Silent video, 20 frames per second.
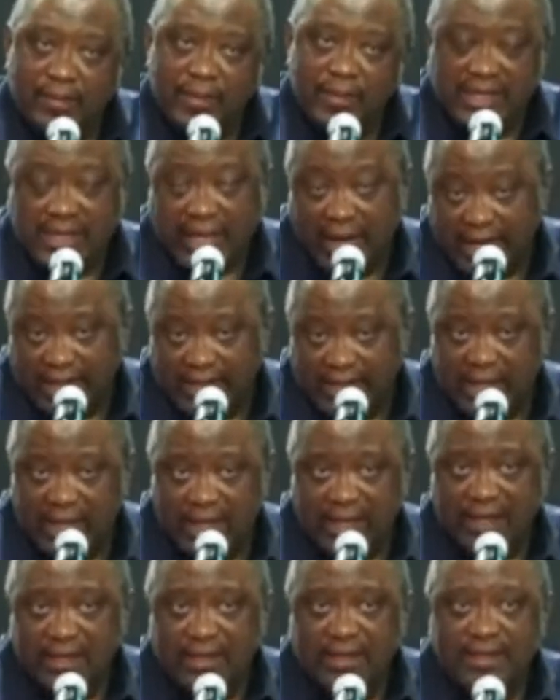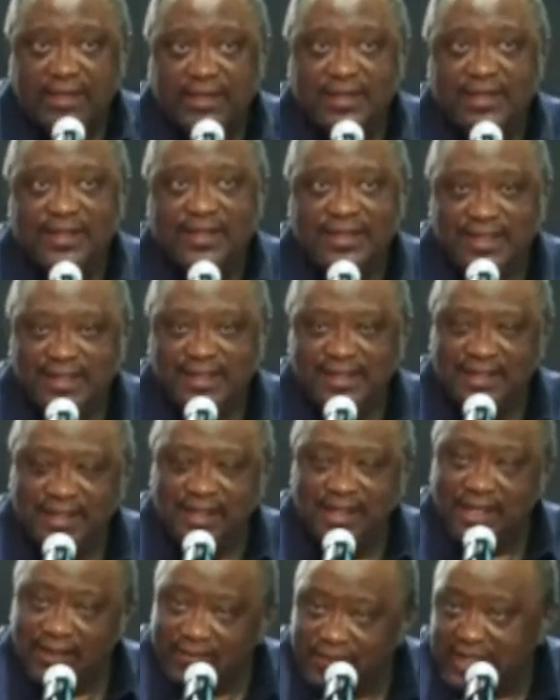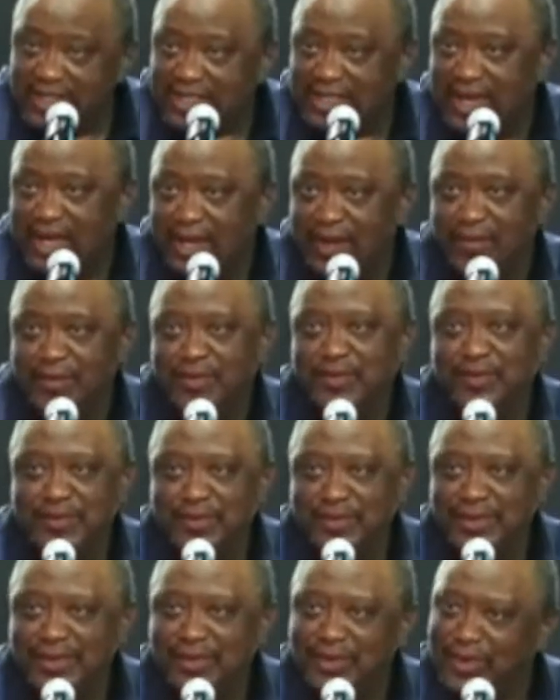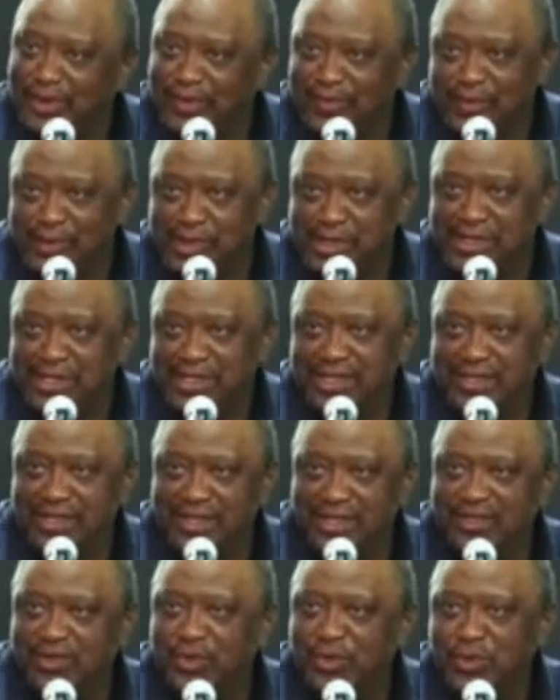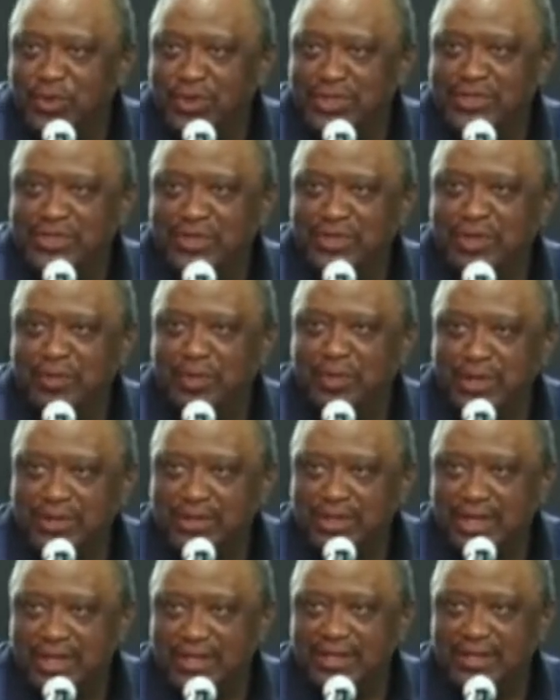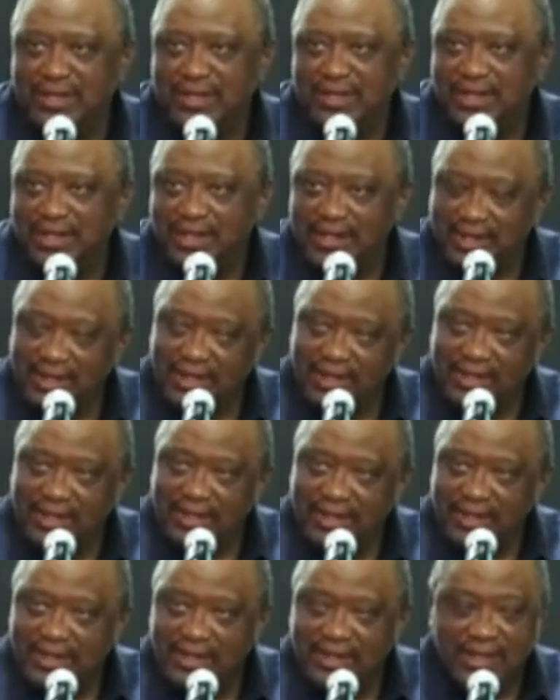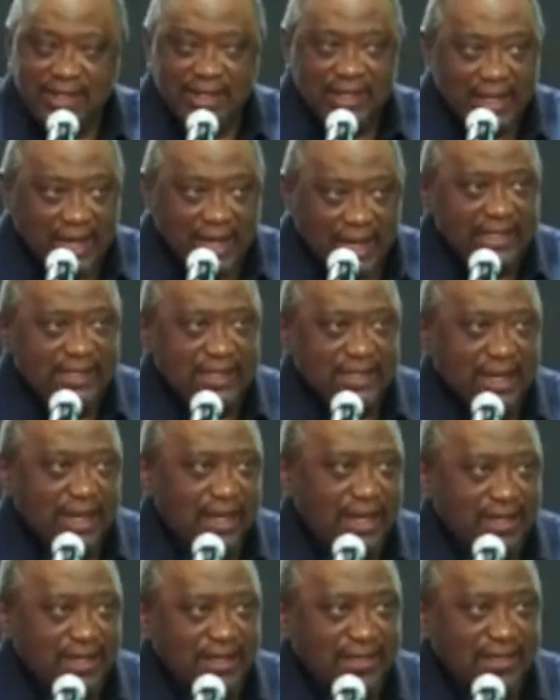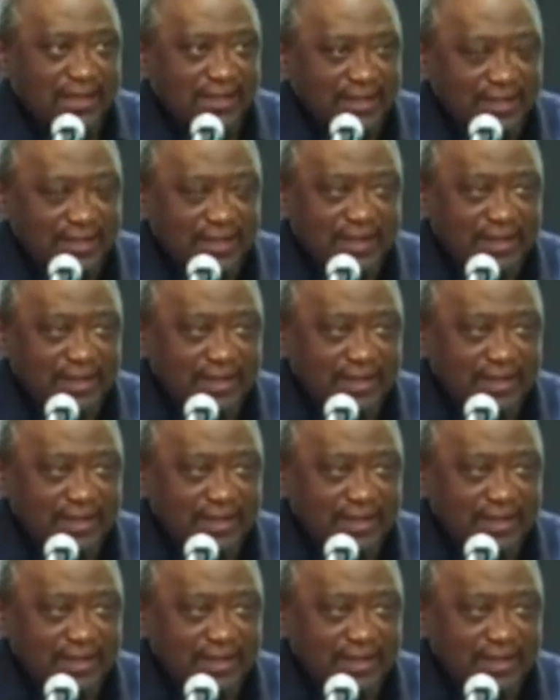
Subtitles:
But Kanja lived his life to the fullest. There's no question about that. Kanja